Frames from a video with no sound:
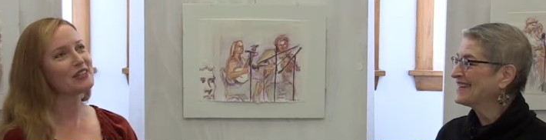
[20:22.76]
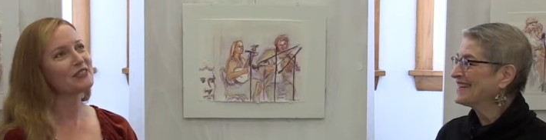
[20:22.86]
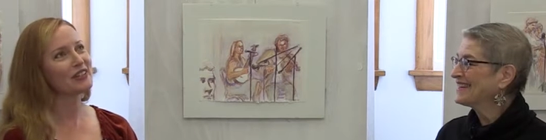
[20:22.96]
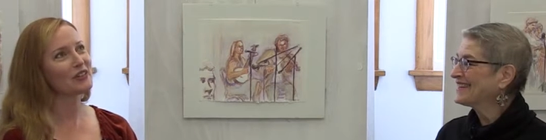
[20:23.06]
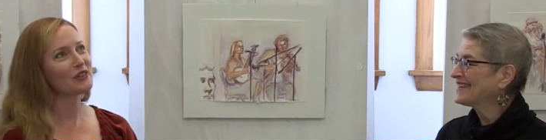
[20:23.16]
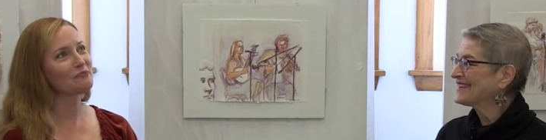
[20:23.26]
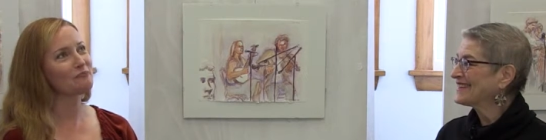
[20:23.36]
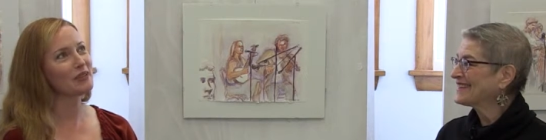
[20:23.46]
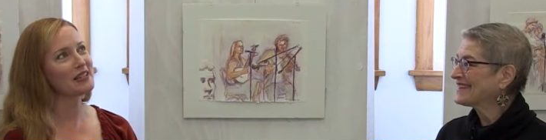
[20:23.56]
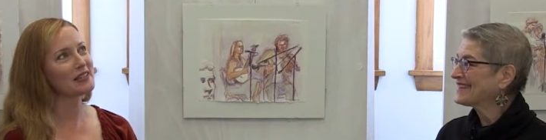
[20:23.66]
Speaker 1: of another
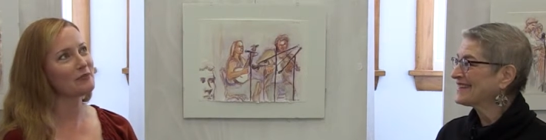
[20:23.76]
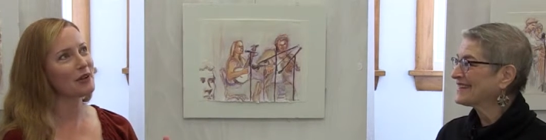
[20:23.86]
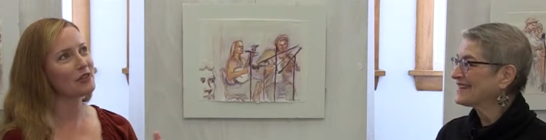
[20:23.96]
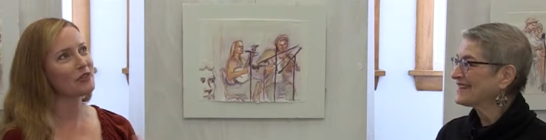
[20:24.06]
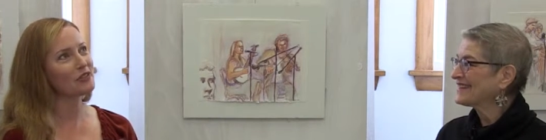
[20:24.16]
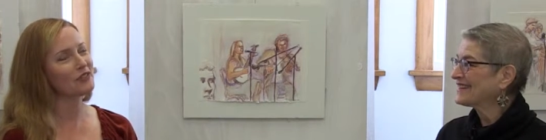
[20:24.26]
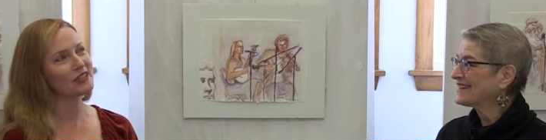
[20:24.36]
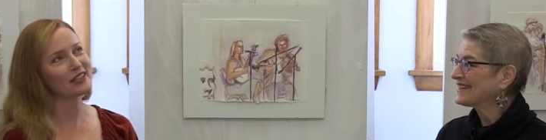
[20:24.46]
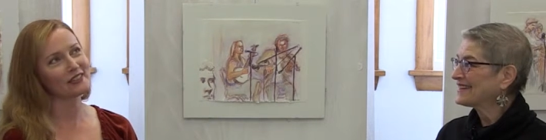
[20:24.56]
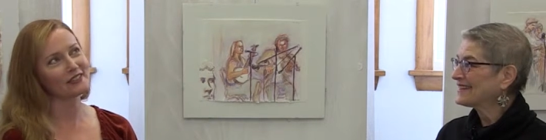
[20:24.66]
piece of the puzzle that
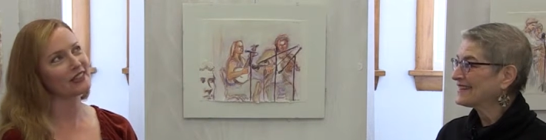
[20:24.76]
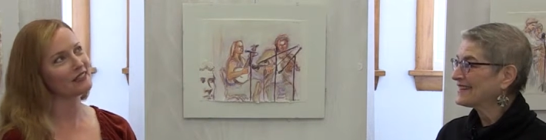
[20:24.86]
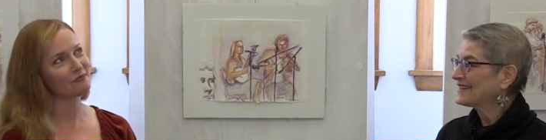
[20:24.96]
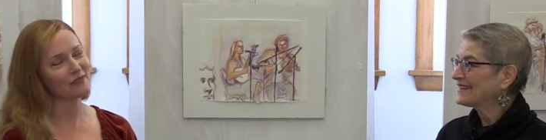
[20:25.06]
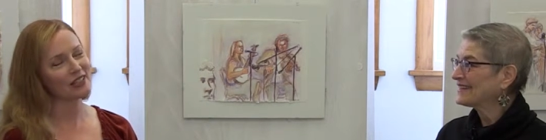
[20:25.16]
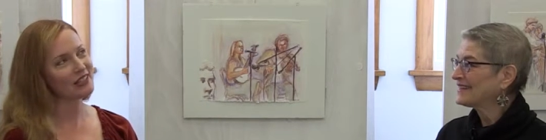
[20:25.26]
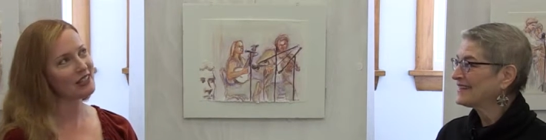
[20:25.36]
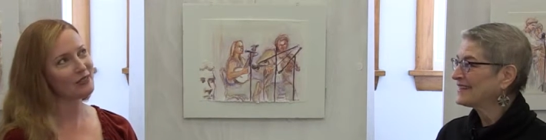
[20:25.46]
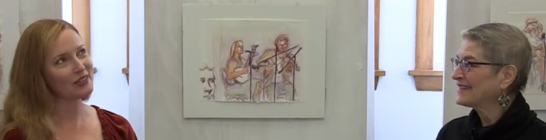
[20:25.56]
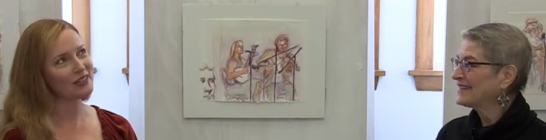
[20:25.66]
fit together. Like,
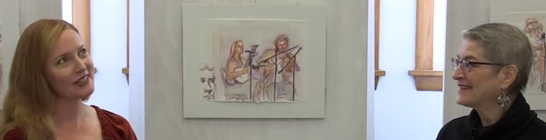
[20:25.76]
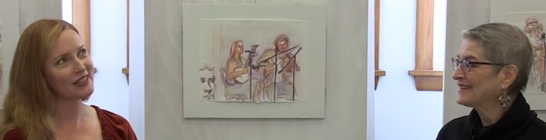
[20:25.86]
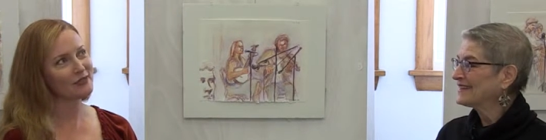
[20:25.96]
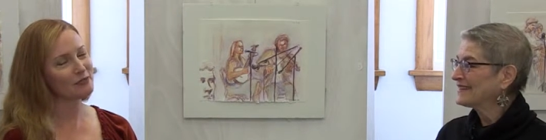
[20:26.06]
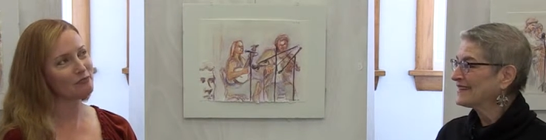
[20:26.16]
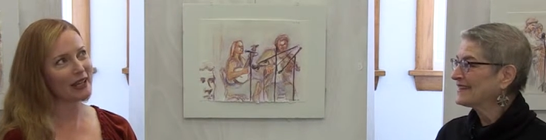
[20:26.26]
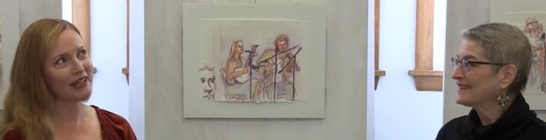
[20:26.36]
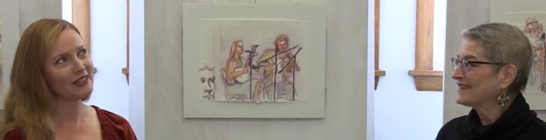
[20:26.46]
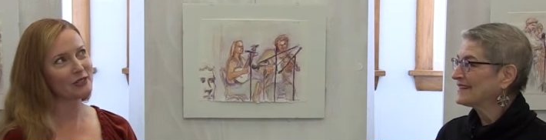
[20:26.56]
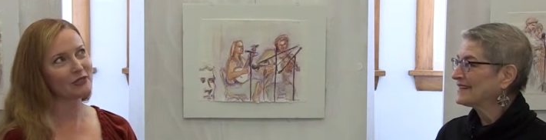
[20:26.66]
well, it's even
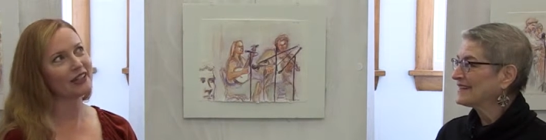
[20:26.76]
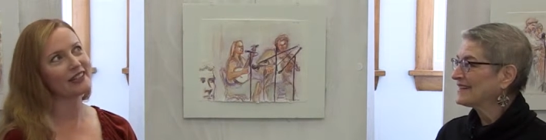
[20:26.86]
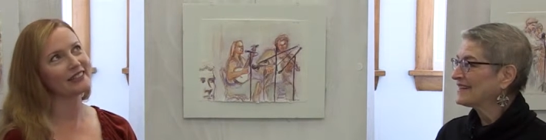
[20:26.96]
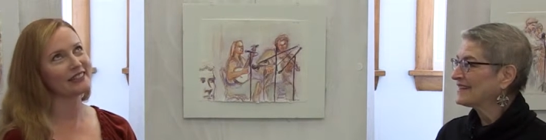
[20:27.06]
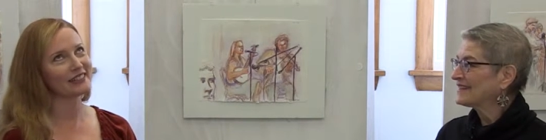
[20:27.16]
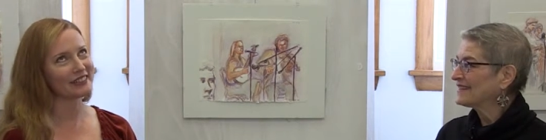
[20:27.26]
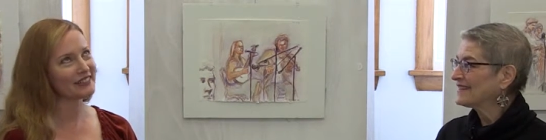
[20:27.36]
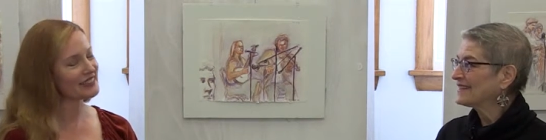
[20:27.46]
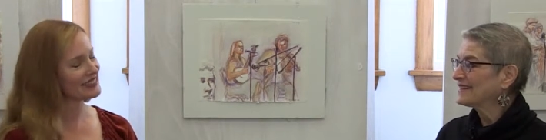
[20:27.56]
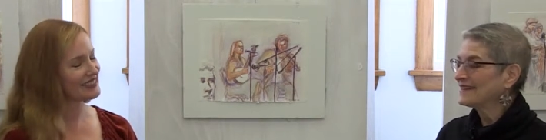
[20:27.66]
painted right, you
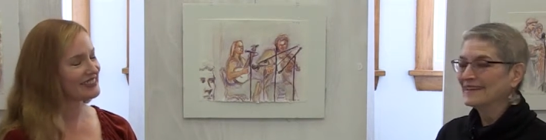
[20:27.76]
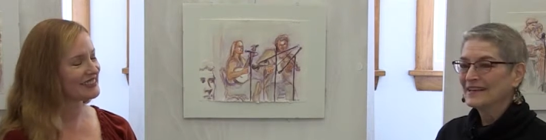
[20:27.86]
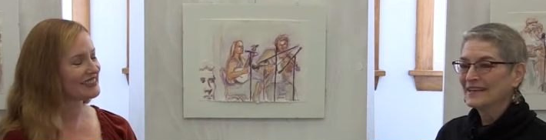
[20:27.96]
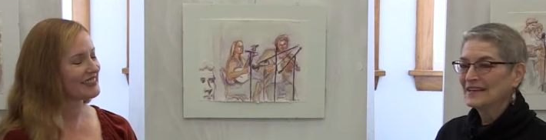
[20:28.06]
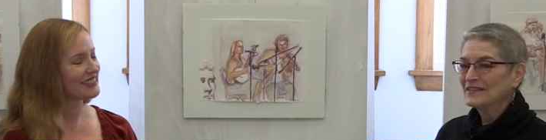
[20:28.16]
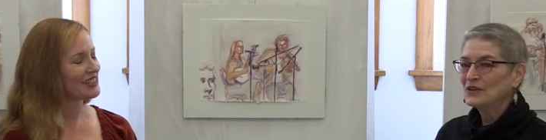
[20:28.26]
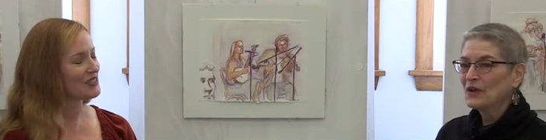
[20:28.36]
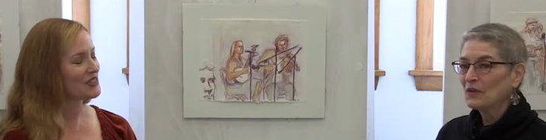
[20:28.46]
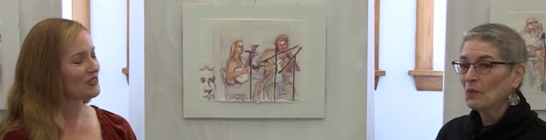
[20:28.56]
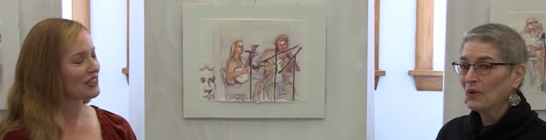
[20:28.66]
know.
Speaker 2: So
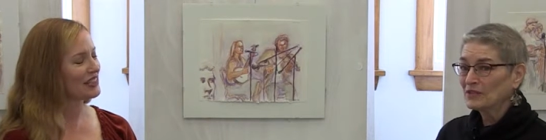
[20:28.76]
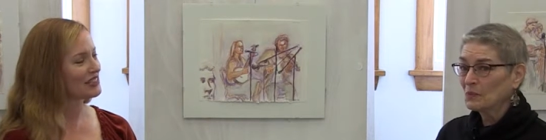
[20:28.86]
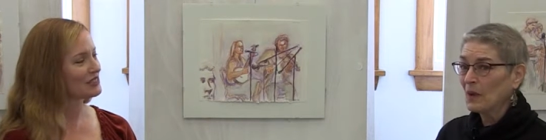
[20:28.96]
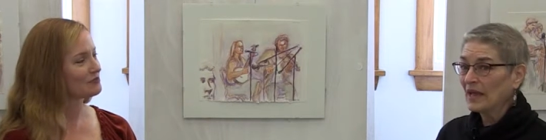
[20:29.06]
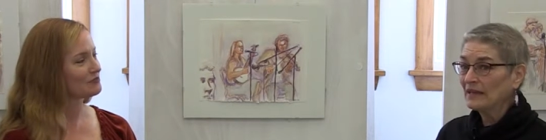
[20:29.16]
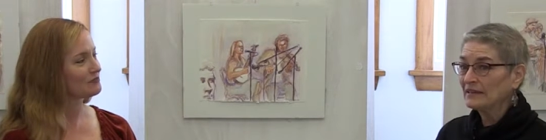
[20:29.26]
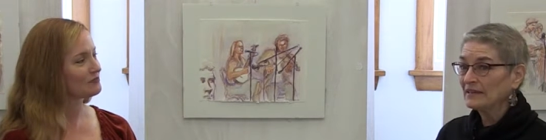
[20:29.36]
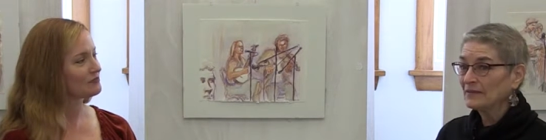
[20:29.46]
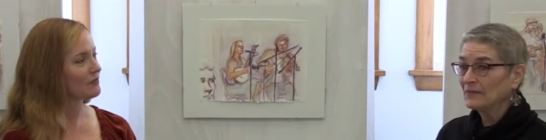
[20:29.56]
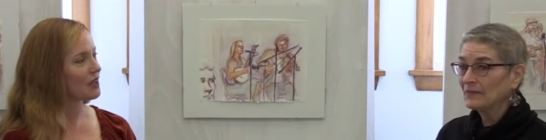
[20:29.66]
are the walls white?
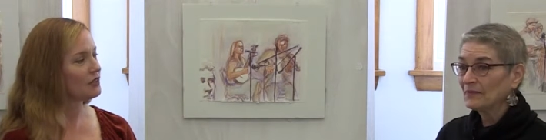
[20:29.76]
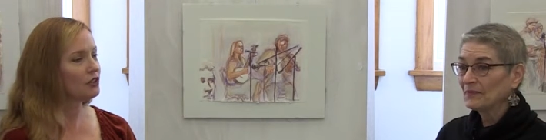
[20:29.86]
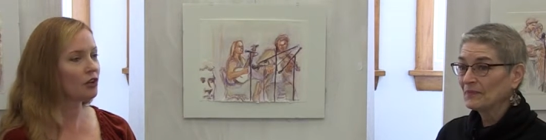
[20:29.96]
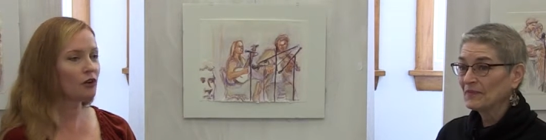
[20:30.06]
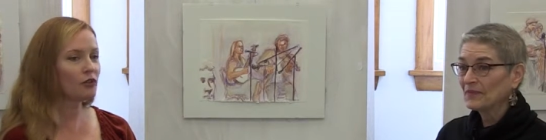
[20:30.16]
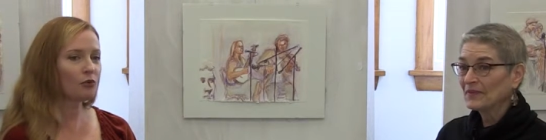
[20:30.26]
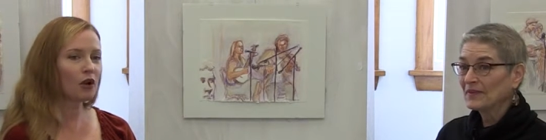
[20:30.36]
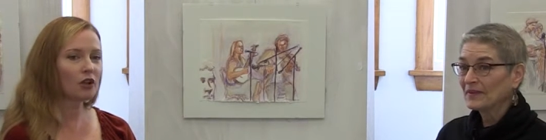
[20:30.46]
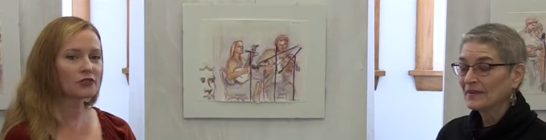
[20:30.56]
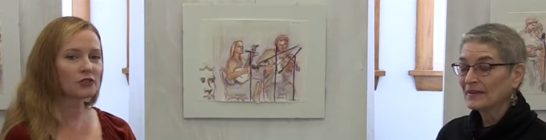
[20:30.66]
Speaker 1: No, the
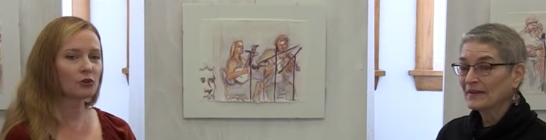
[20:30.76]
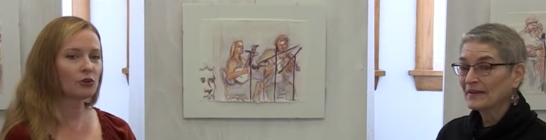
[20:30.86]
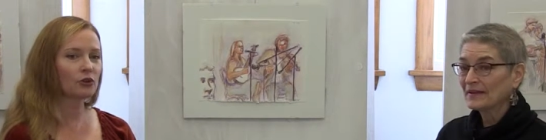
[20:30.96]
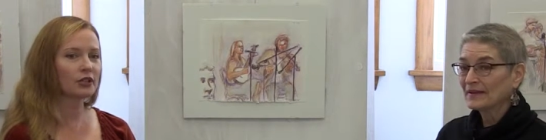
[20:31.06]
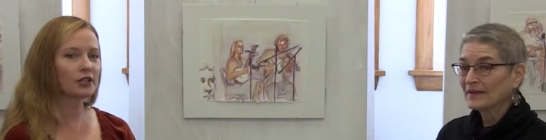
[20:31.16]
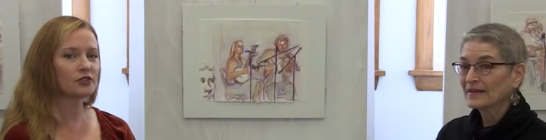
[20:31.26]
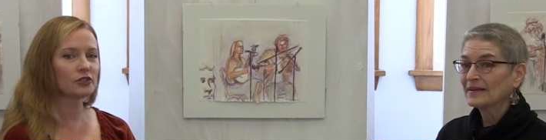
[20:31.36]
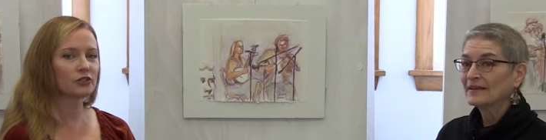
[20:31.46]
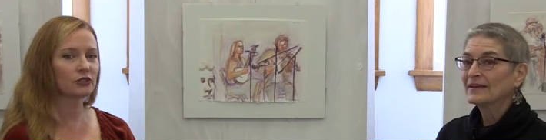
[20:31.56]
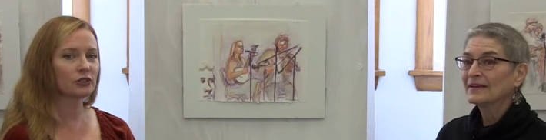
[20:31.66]
walls are orange
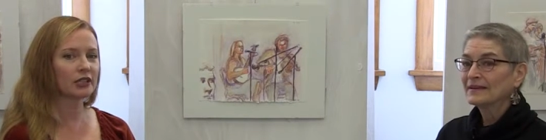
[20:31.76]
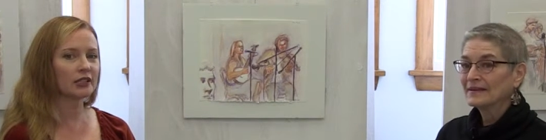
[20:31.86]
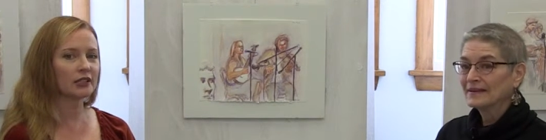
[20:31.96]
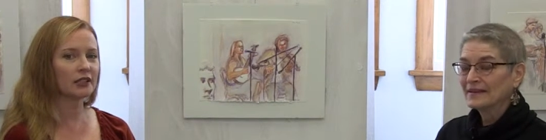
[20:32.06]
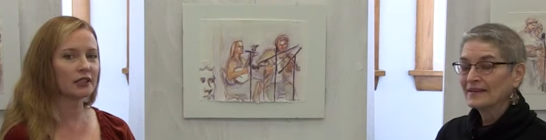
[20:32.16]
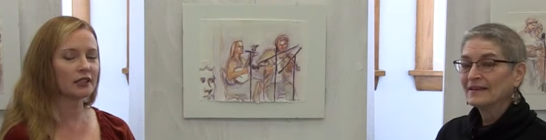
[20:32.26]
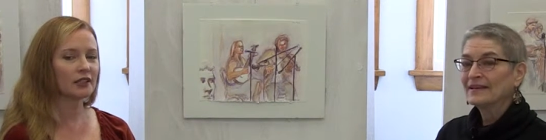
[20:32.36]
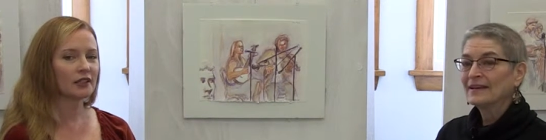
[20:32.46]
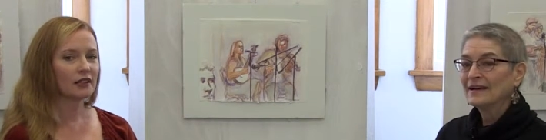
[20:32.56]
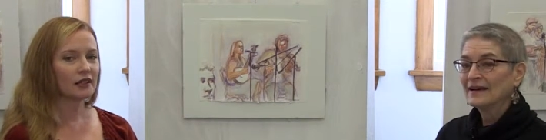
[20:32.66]
and green and.
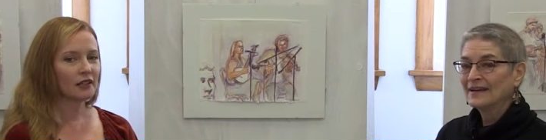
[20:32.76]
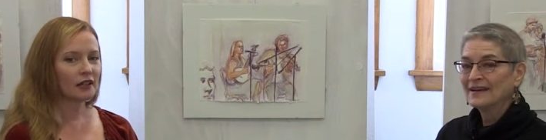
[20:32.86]
Uh huh.